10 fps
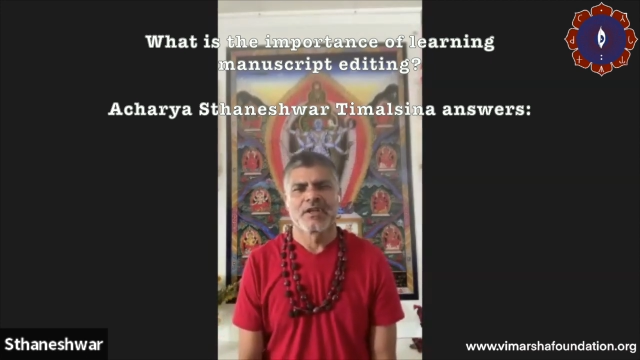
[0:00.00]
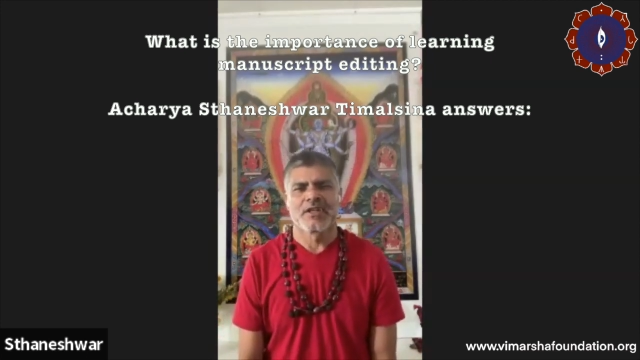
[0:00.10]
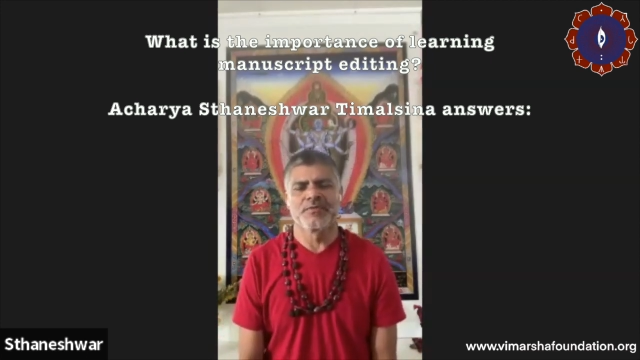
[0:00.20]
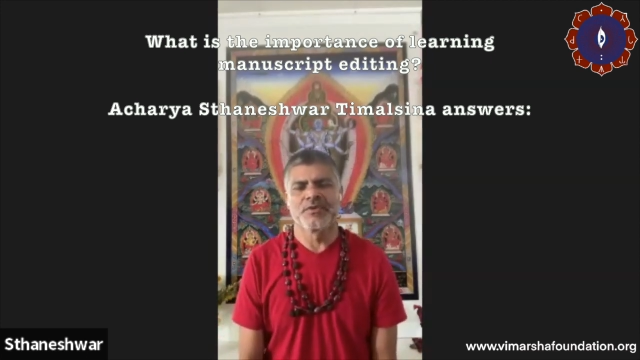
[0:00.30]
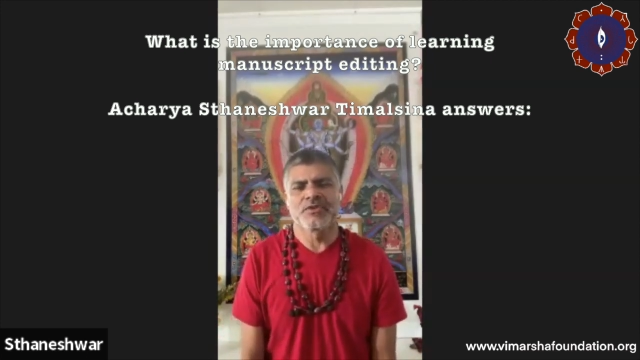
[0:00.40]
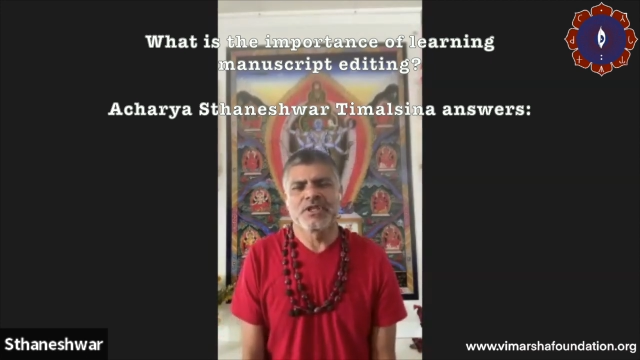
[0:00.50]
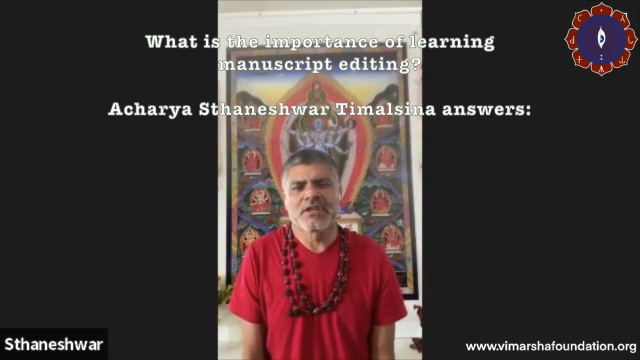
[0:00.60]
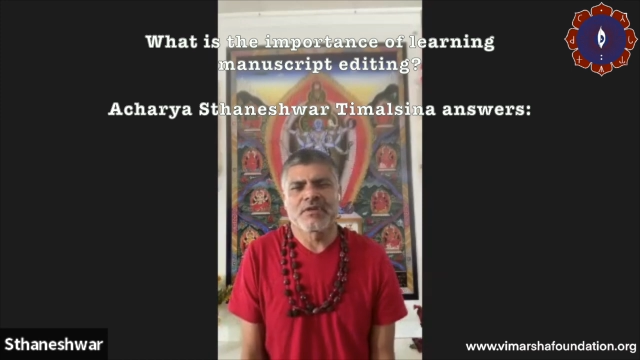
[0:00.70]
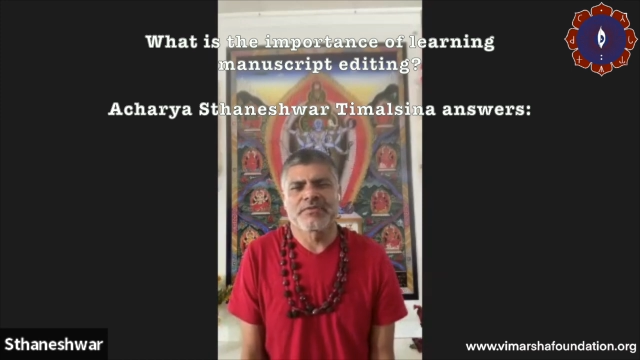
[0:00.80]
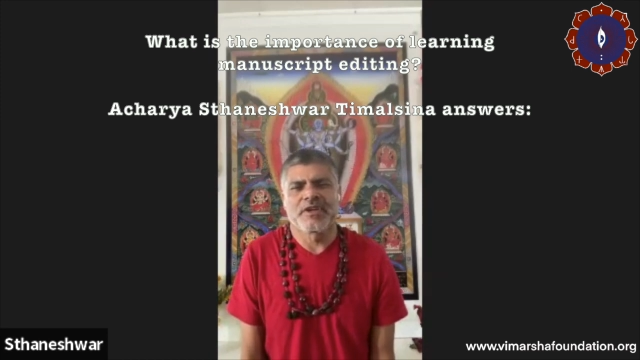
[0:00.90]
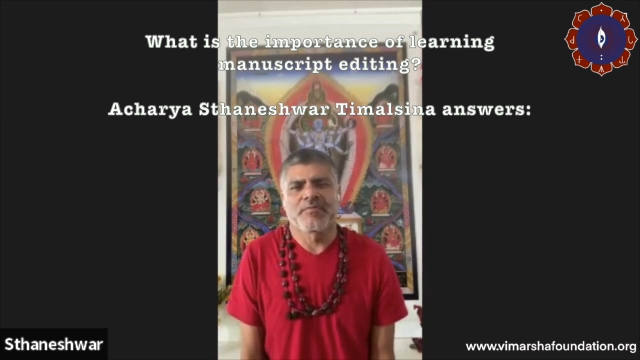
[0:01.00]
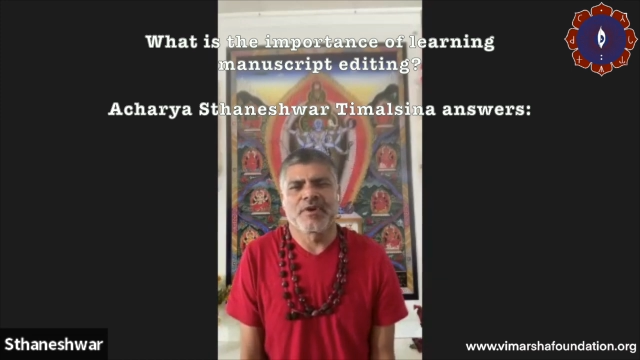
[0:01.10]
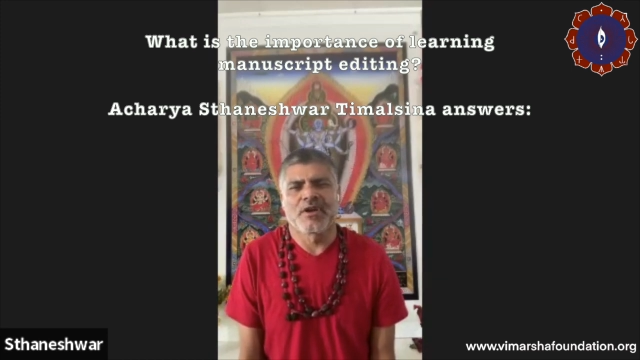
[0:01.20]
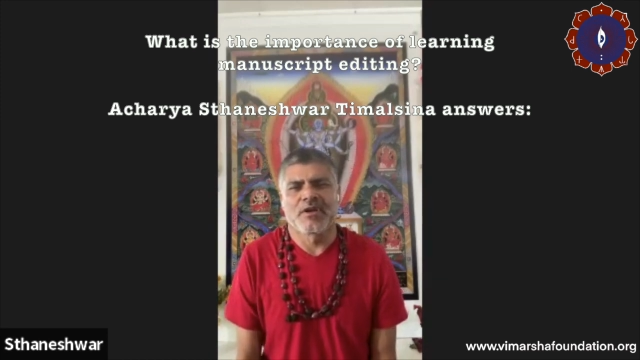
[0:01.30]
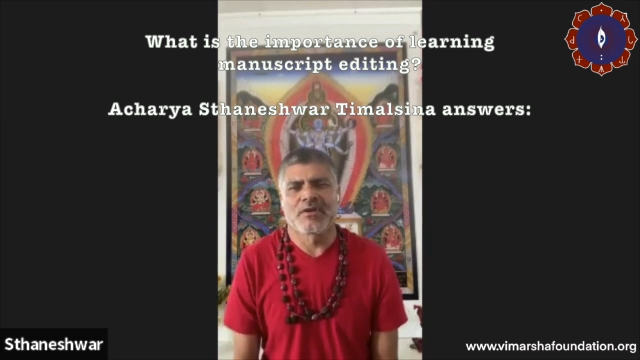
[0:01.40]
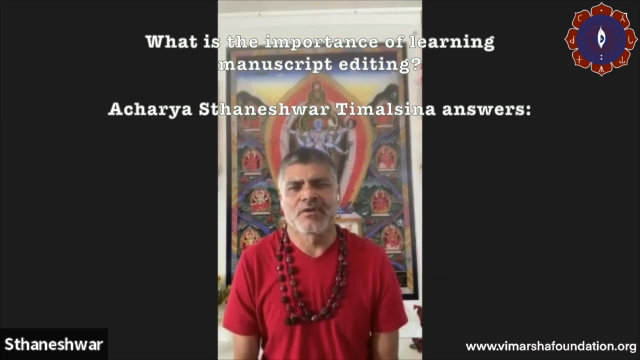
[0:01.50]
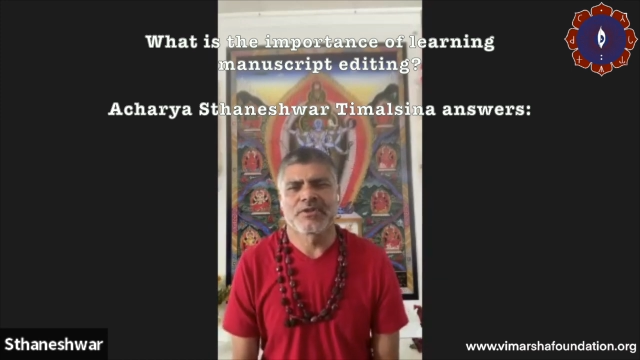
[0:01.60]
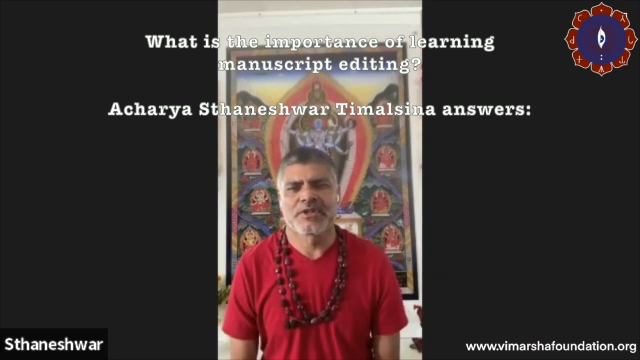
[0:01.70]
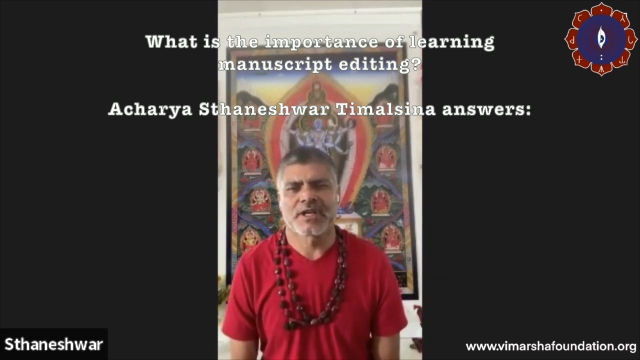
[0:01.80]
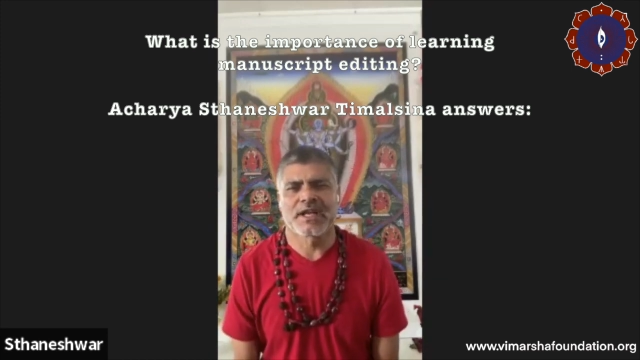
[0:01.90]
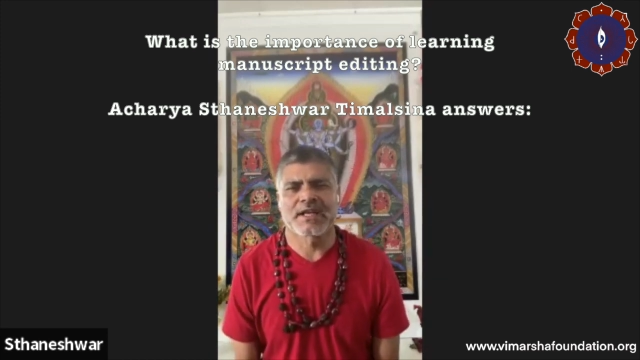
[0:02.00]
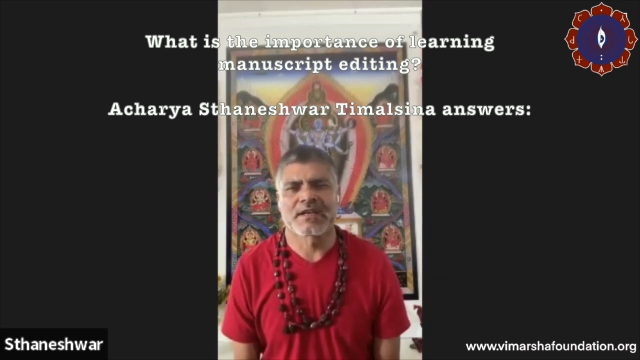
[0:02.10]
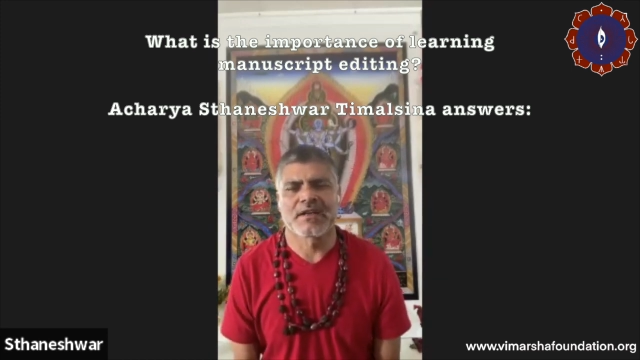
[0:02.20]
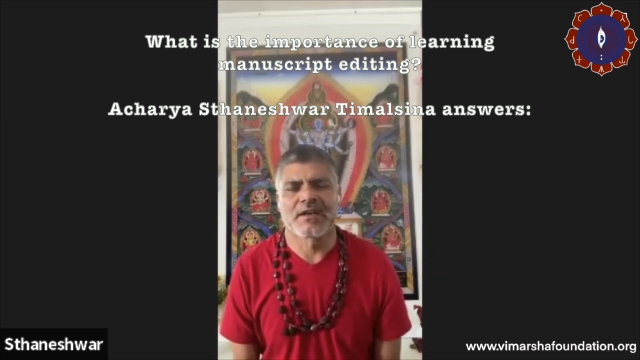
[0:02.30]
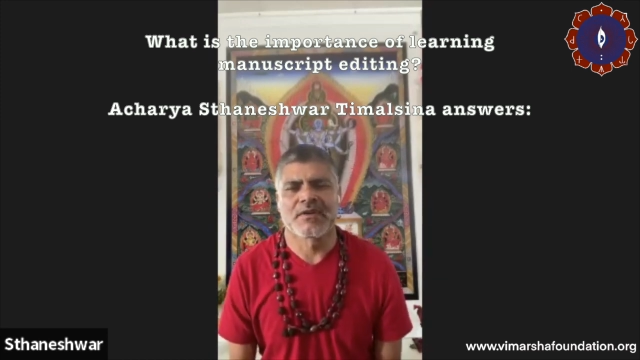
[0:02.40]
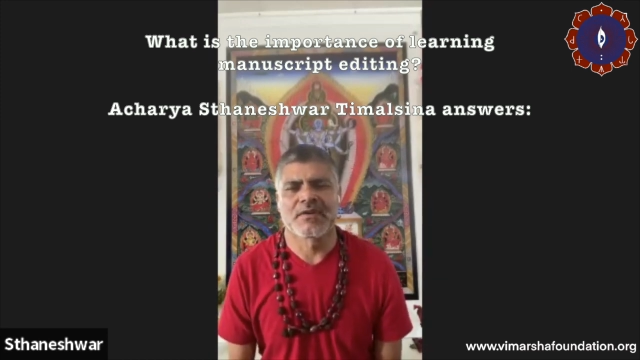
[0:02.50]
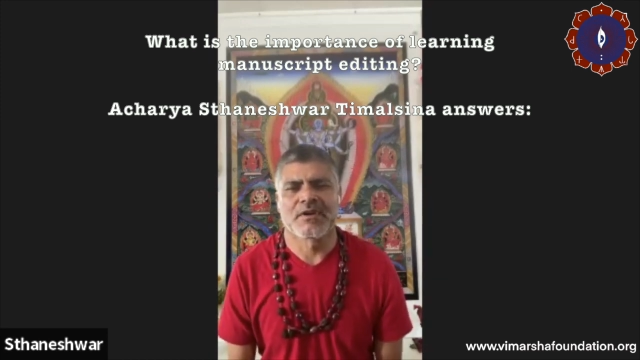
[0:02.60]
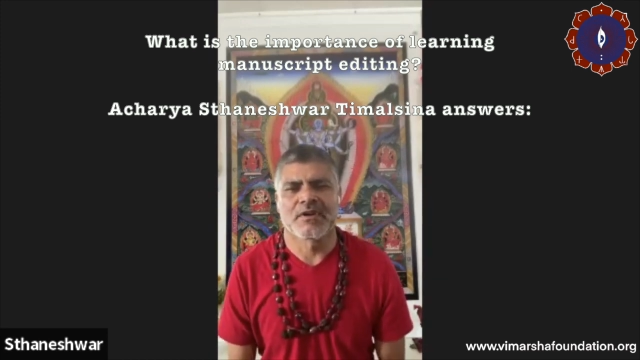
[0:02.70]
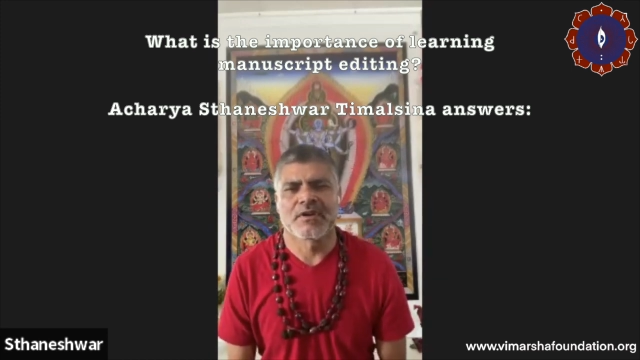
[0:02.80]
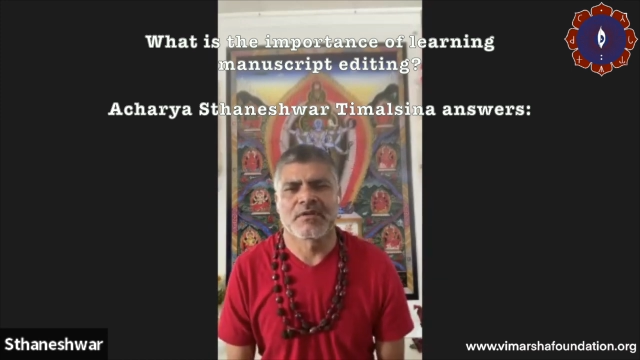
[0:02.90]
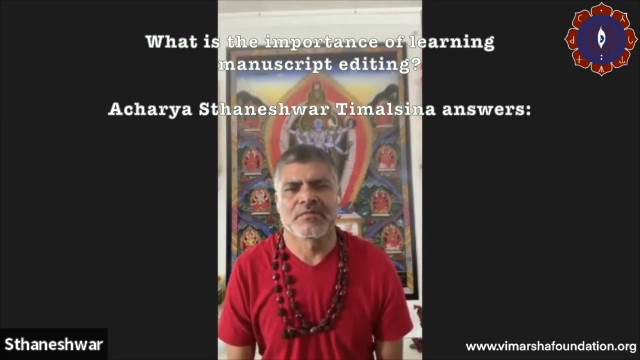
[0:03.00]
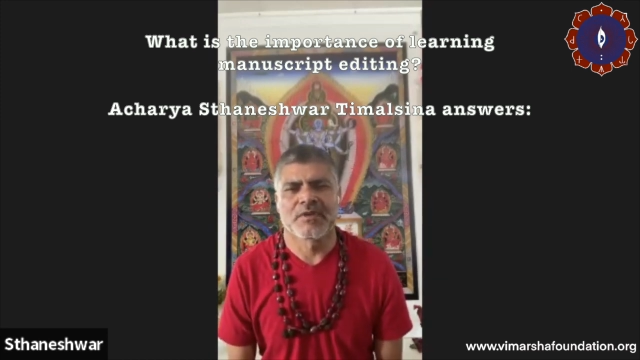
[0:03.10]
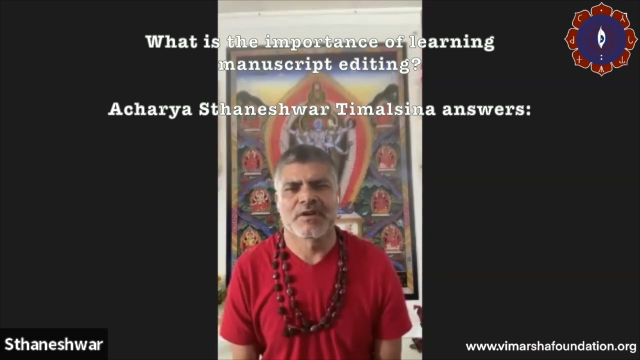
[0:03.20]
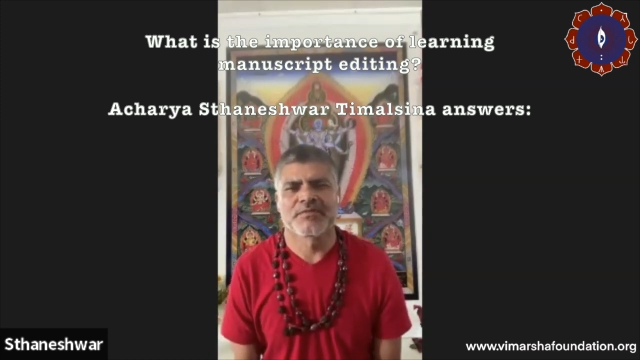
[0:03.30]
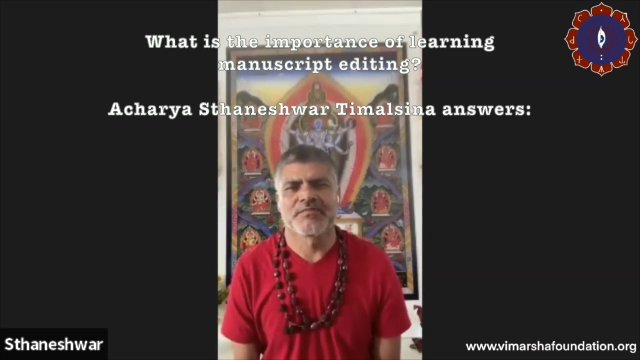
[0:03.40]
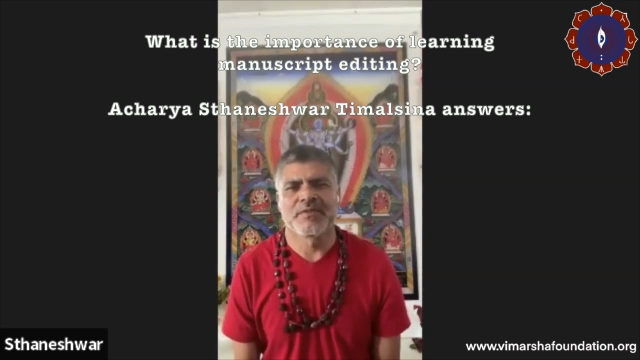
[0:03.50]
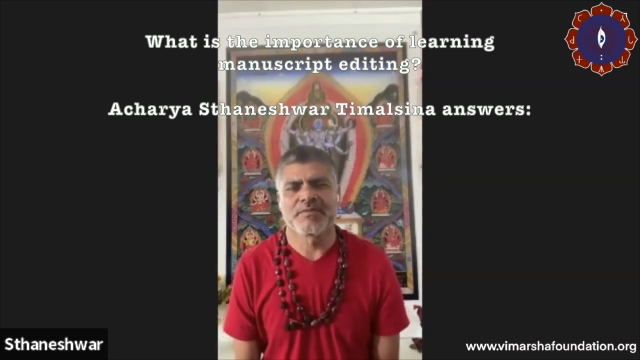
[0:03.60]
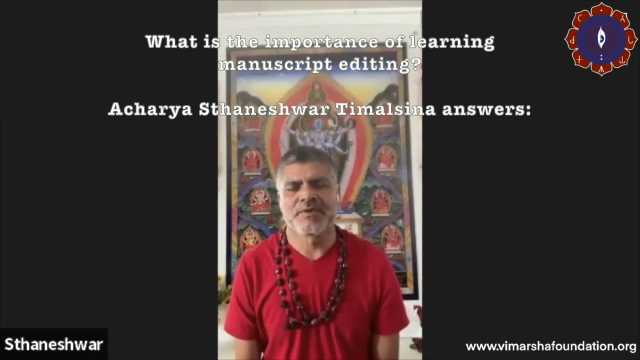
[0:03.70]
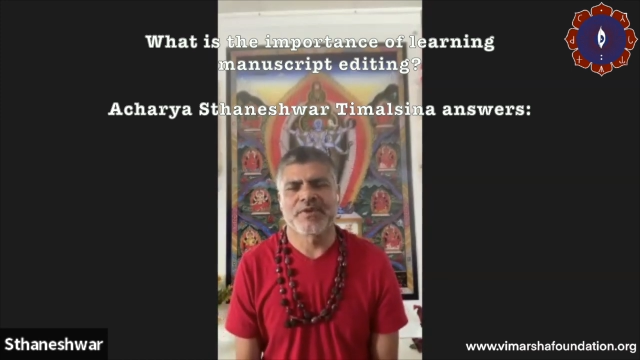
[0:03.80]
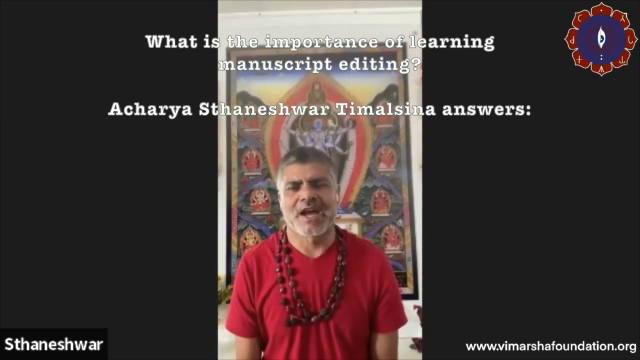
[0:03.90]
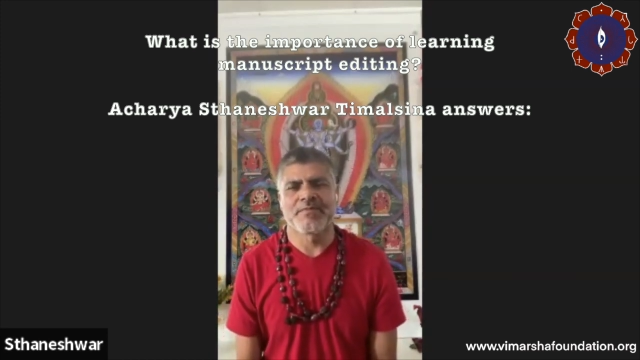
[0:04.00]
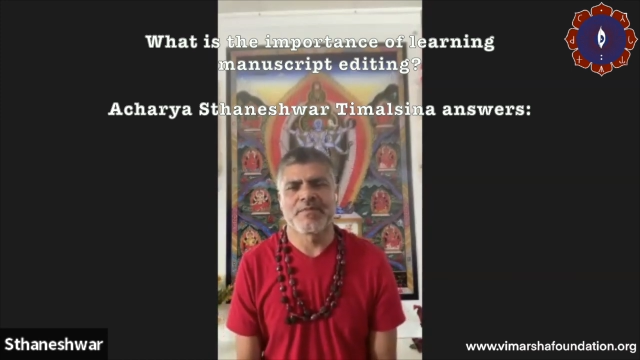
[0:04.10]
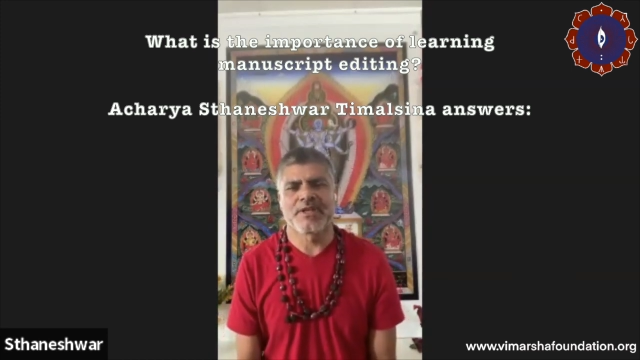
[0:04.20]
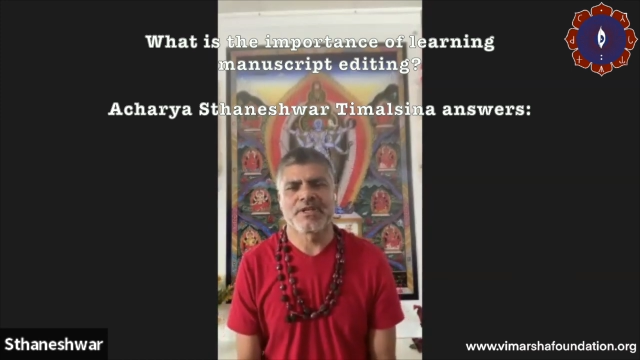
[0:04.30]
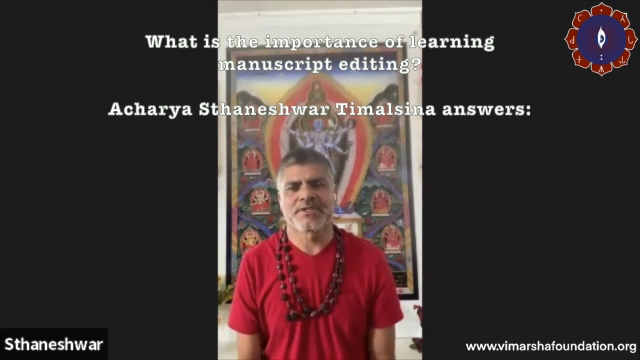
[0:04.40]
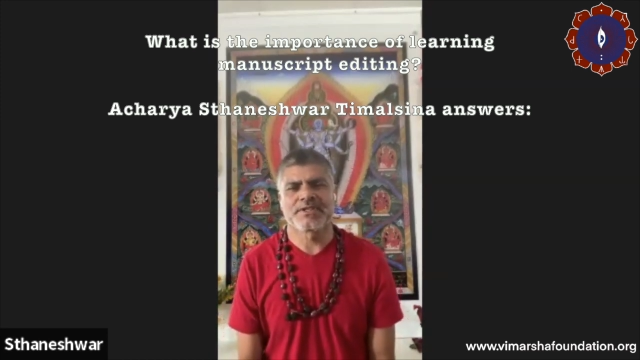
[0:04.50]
if you think of Nepal alone, there are like maybe 5 million,